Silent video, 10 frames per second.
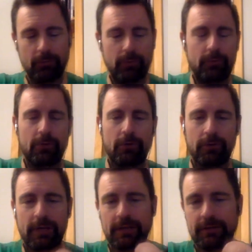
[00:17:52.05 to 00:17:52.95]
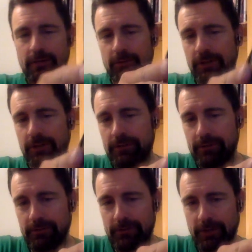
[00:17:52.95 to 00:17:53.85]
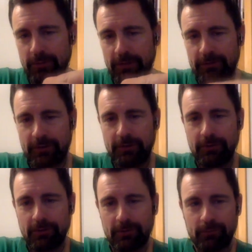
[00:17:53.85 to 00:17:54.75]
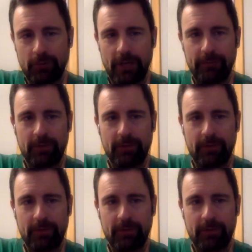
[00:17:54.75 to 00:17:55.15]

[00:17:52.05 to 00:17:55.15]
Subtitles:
would call that doubly secure, right?